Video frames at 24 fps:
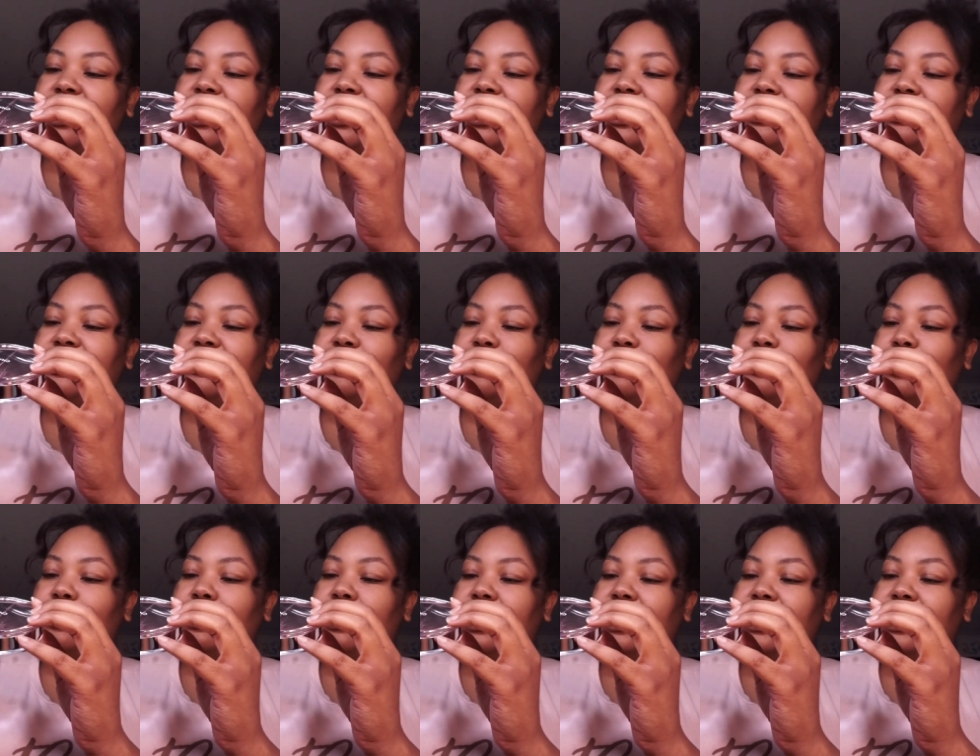Eau de
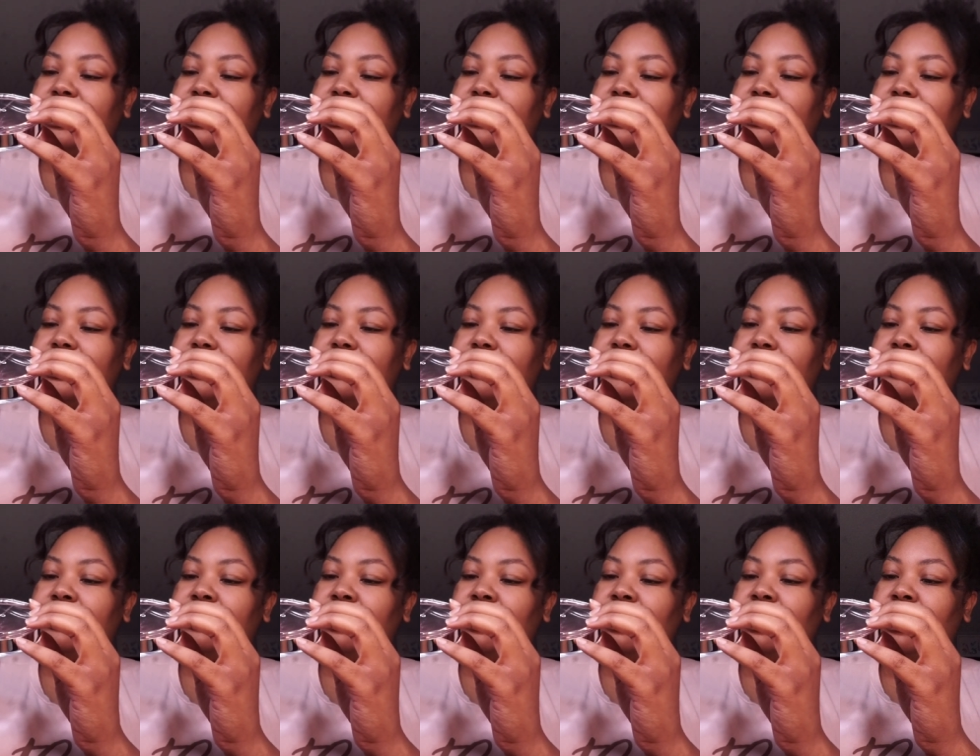
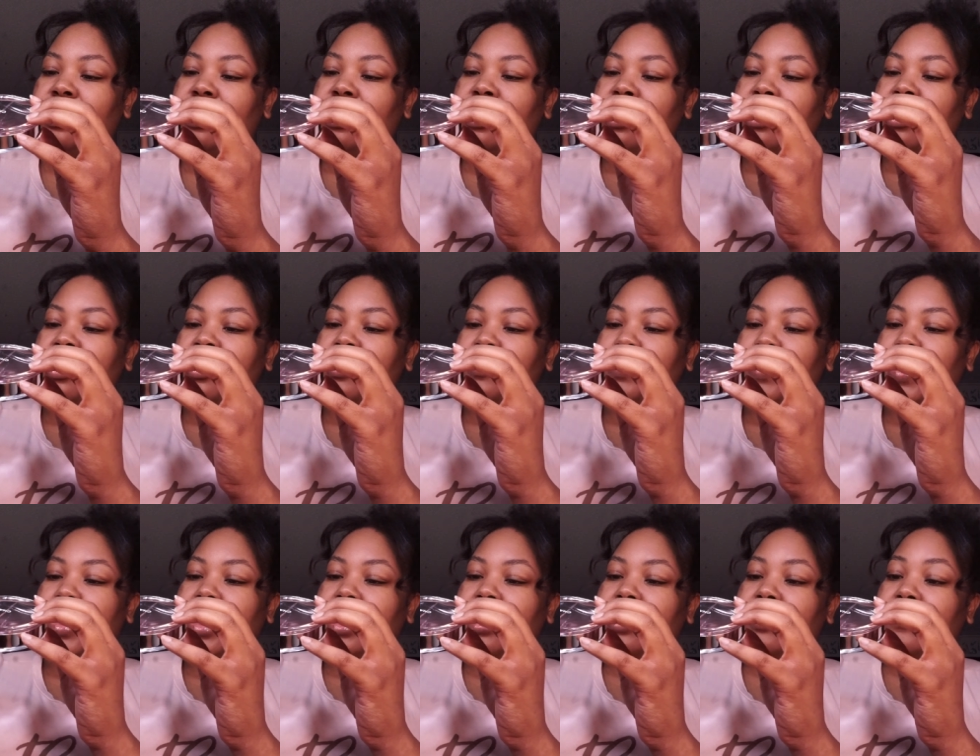Toilettes.
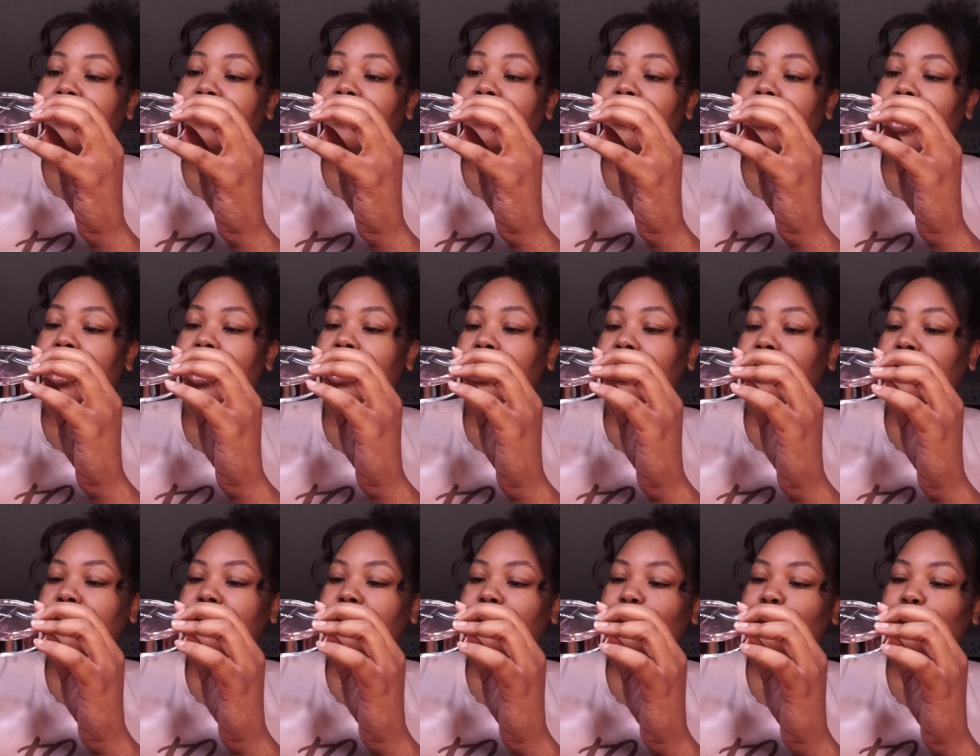Made in
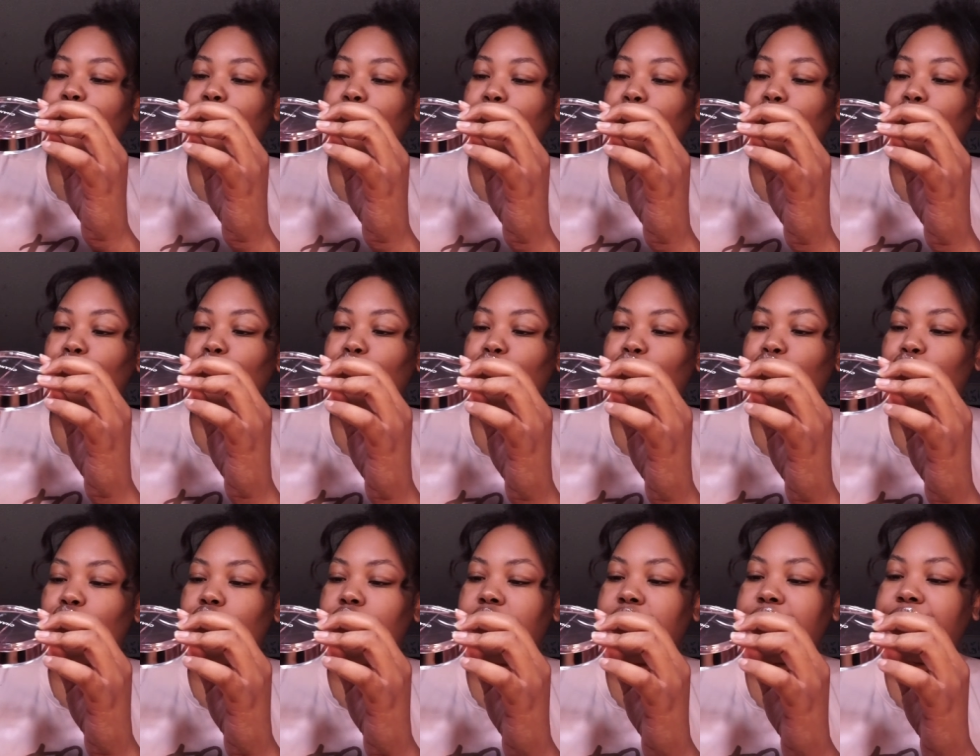France.
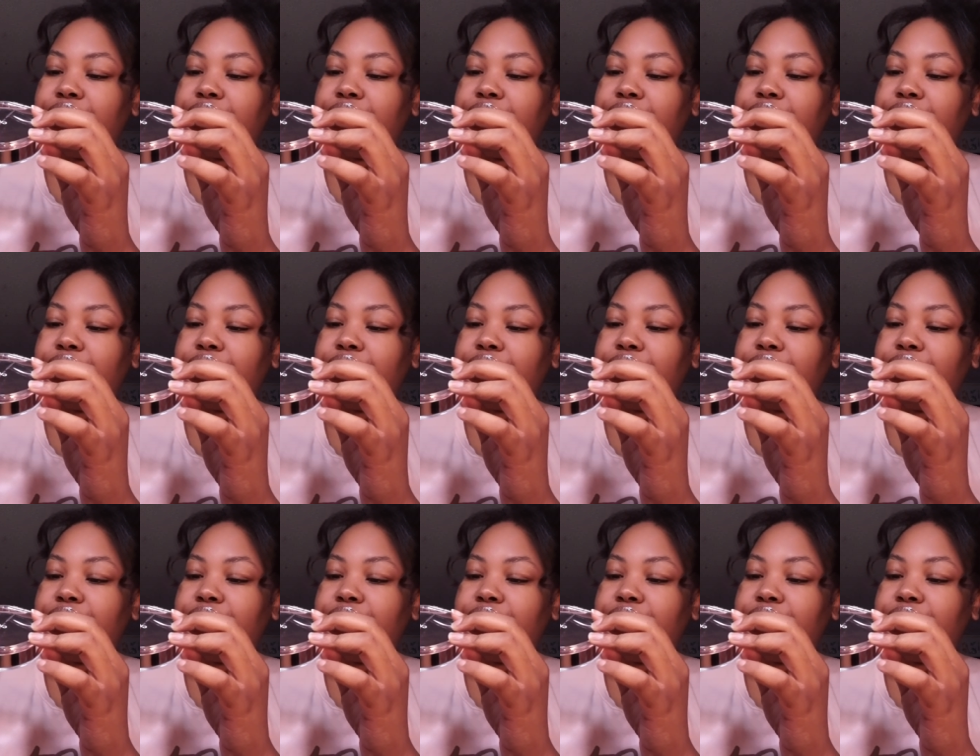Ooh.